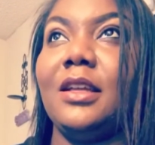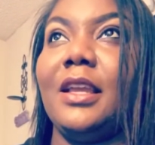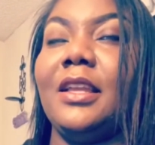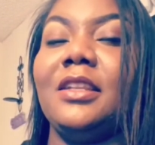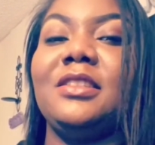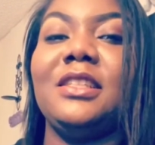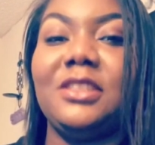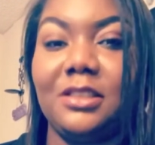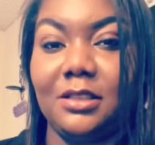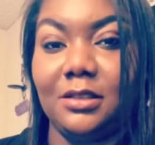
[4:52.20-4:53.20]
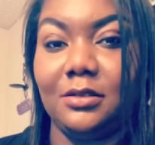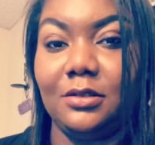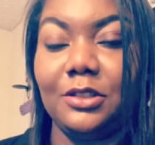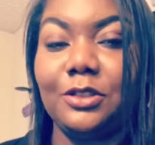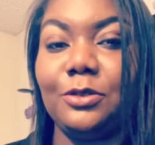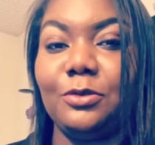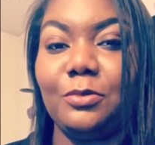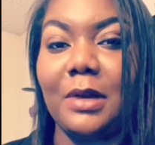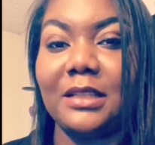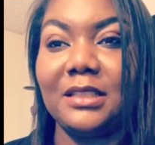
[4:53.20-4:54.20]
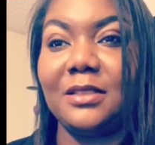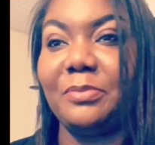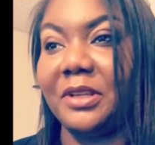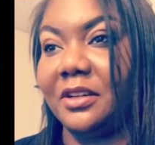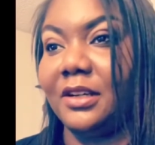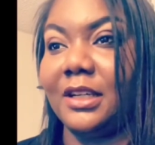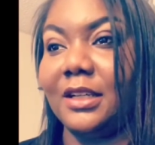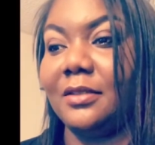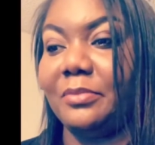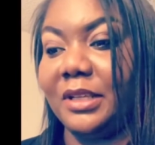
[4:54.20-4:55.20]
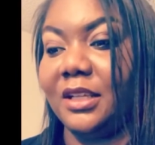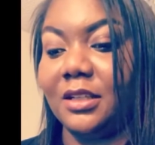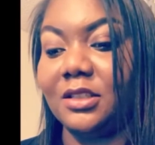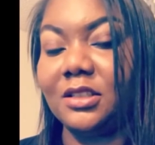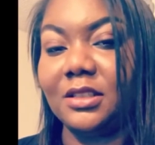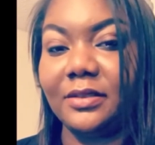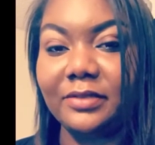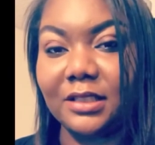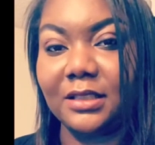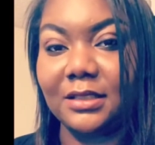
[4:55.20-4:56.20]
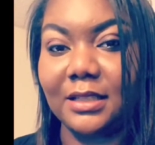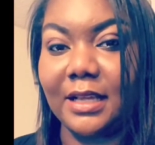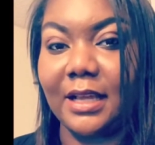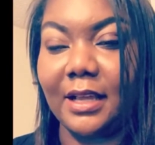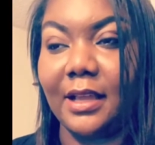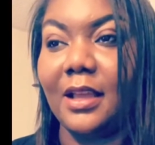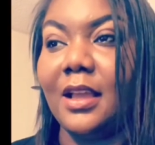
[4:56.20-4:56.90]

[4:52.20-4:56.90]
in addition to my spirit being shifted today,